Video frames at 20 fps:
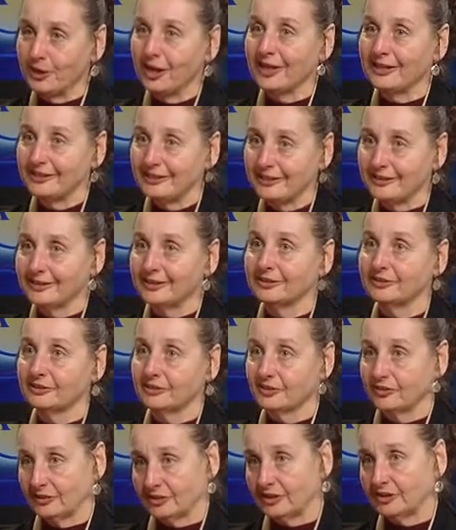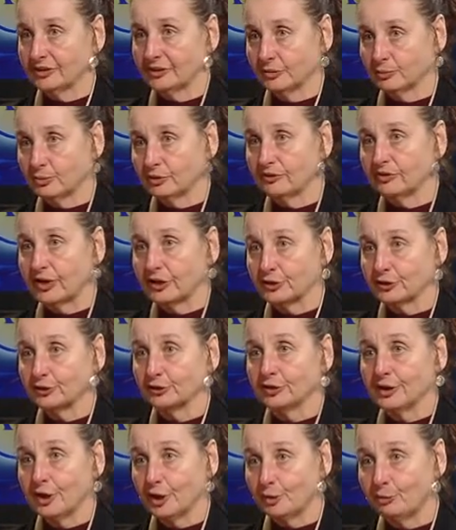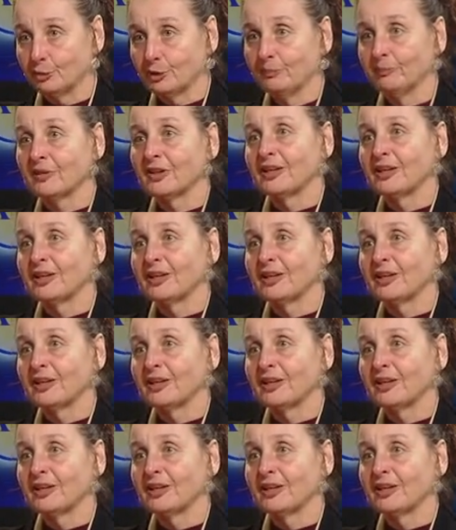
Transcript: idea to seek some professional help.